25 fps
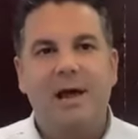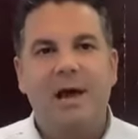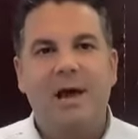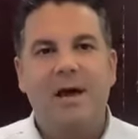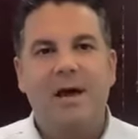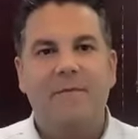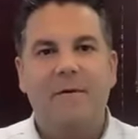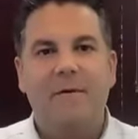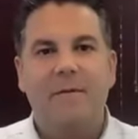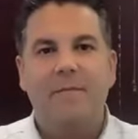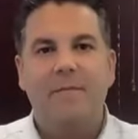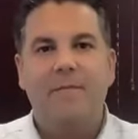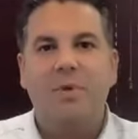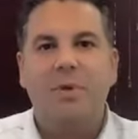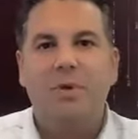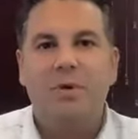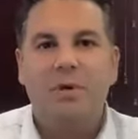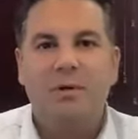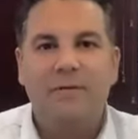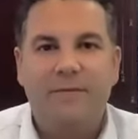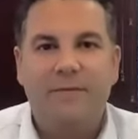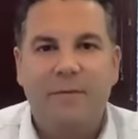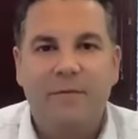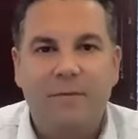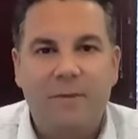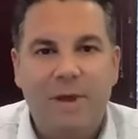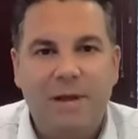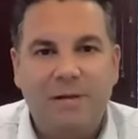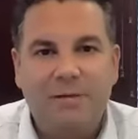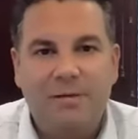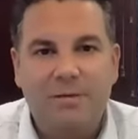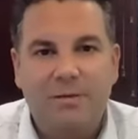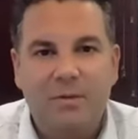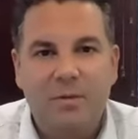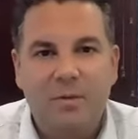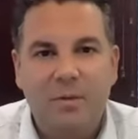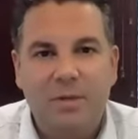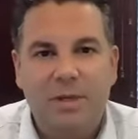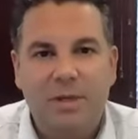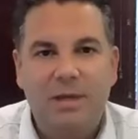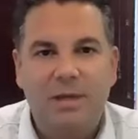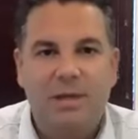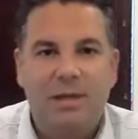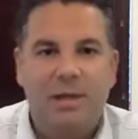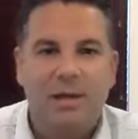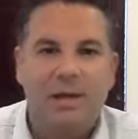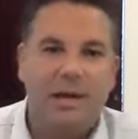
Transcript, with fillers: Have a beautiful rest of the week,